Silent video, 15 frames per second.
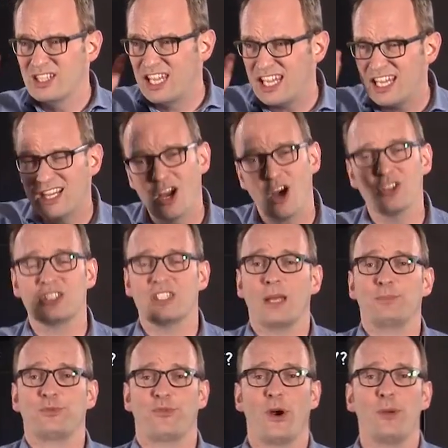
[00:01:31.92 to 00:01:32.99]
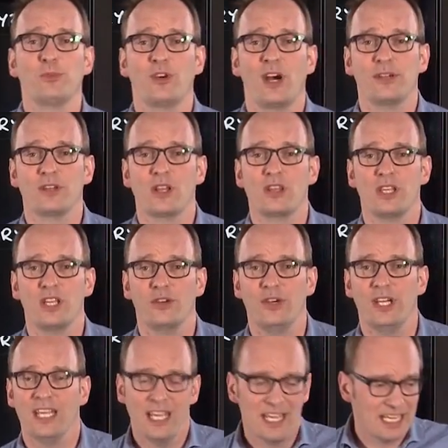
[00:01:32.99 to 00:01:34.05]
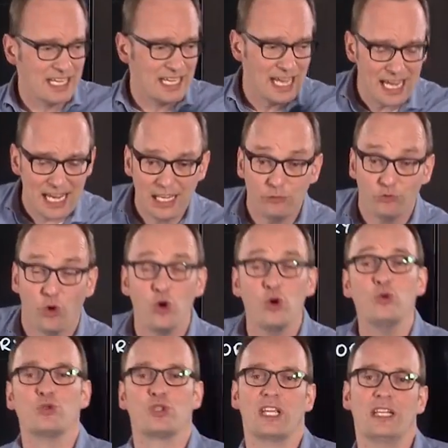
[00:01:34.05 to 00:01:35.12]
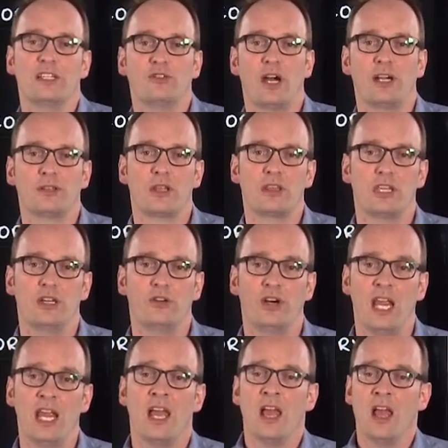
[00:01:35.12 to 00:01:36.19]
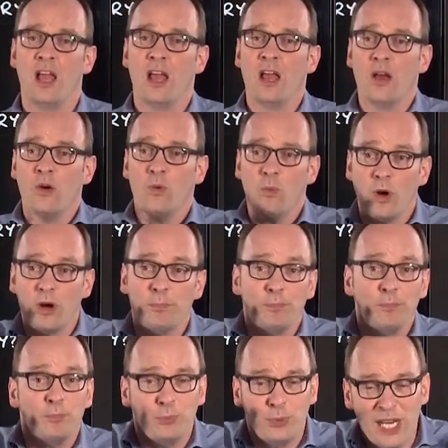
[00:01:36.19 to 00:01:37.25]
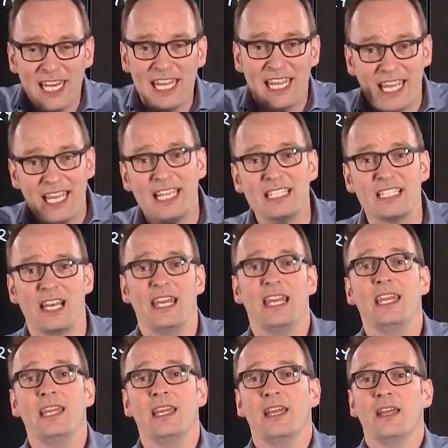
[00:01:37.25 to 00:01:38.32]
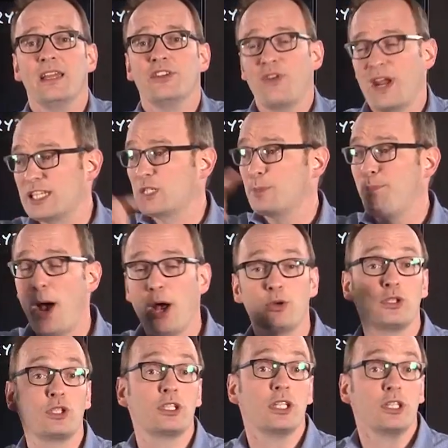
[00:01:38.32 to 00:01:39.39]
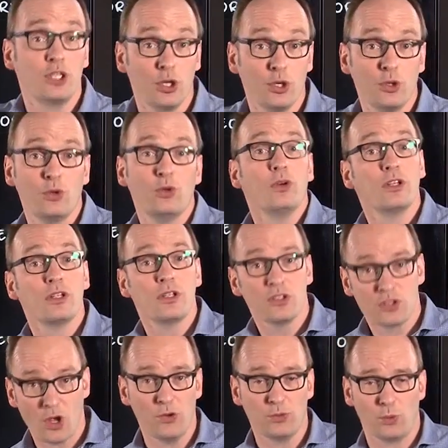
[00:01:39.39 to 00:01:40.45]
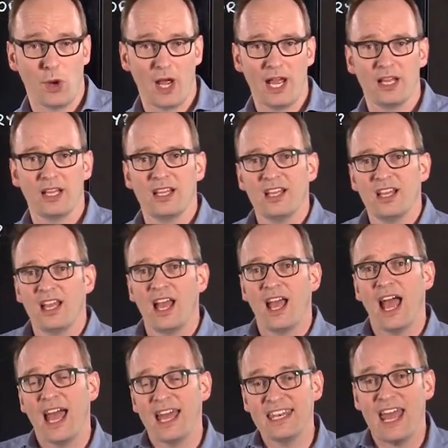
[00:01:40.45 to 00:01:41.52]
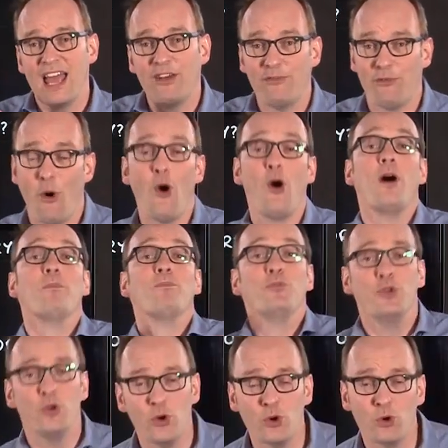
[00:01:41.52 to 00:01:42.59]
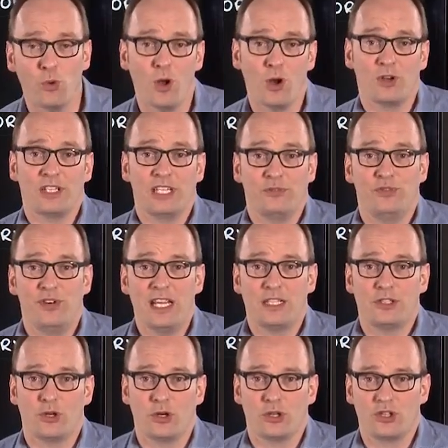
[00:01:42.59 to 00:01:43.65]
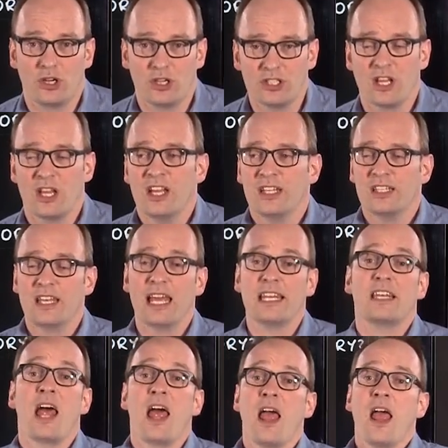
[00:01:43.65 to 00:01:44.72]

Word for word: key concepts from grounded theory, key rules in grounded theory, were pretty easily transposed to software. And therefore, new qualitative researchers that,